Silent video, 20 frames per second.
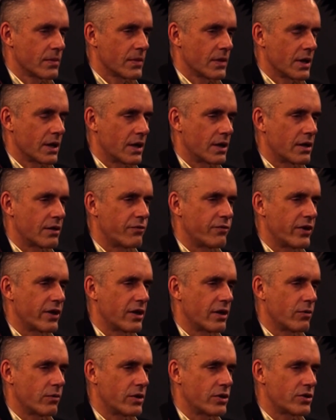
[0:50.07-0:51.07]
I've got to
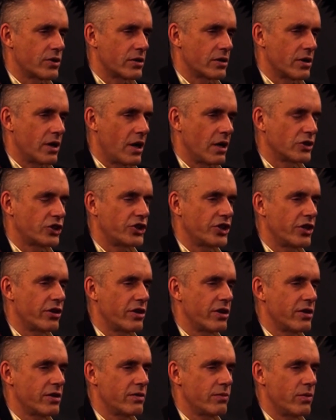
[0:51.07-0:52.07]
figure out which. I'll share
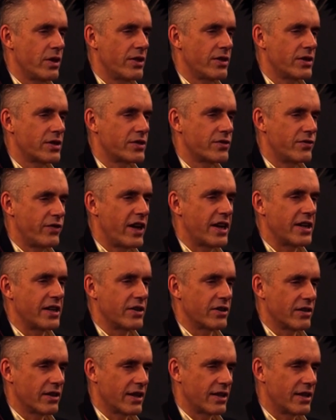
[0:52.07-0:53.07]
you the one that's
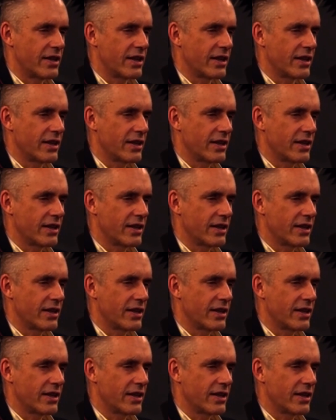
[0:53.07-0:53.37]
funnier, I think.